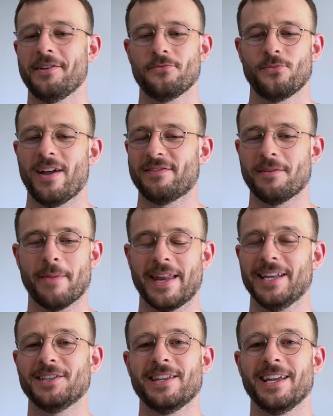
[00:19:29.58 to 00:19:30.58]
we have to
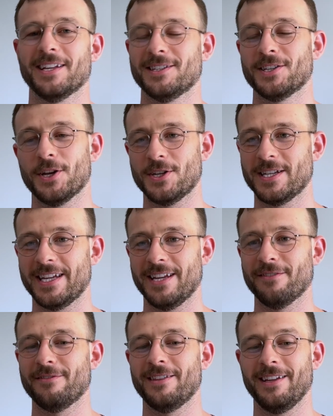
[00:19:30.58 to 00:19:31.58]
manage the uncertainty
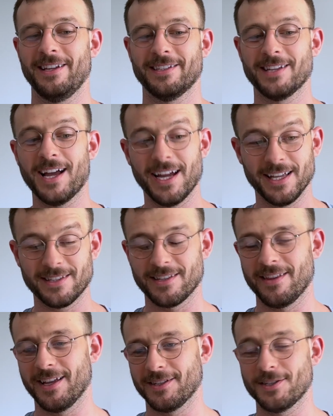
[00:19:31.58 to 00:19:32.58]
of the science and
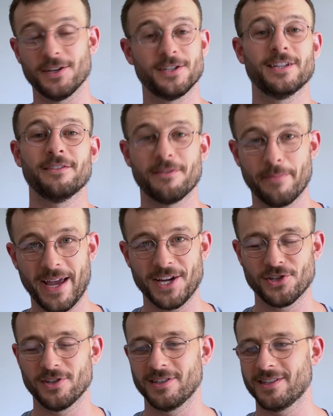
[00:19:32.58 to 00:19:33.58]
the uncertainty of the
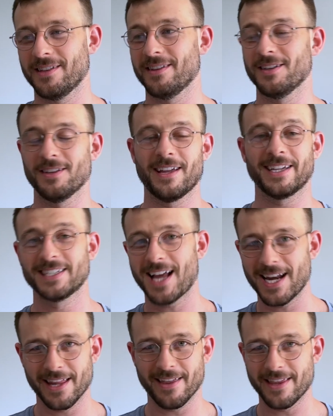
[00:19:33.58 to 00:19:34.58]
patients and the
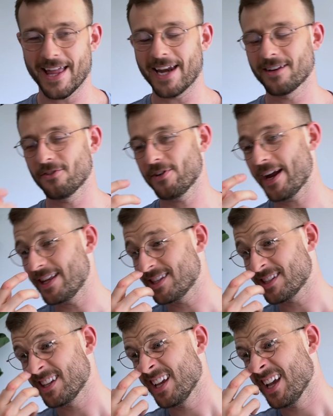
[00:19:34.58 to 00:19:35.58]
anxiety that
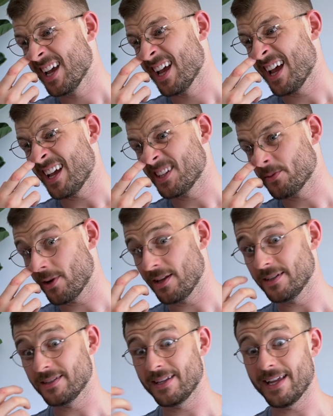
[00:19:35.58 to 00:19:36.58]
creates, as well
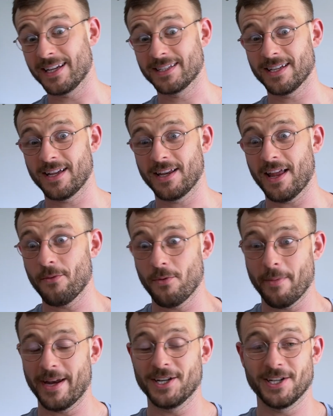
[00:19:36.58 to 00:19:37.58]
as and we're
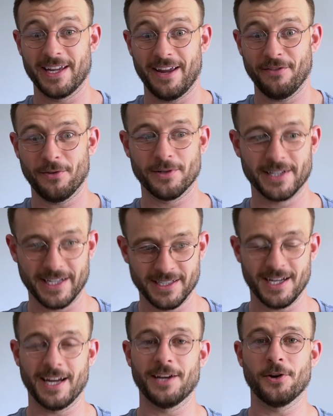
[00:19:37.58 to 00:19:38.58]
managing everyone's
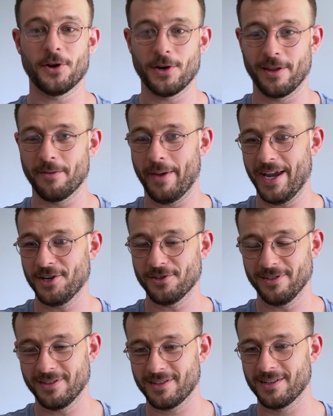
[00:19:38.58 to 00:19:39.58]
anxiety, not only the
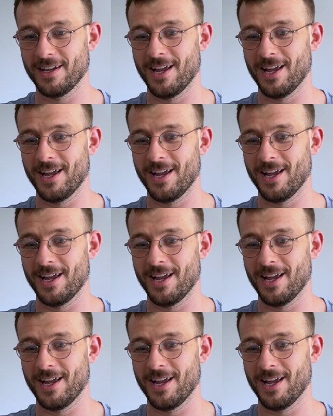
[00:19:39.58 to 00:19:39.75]
patients,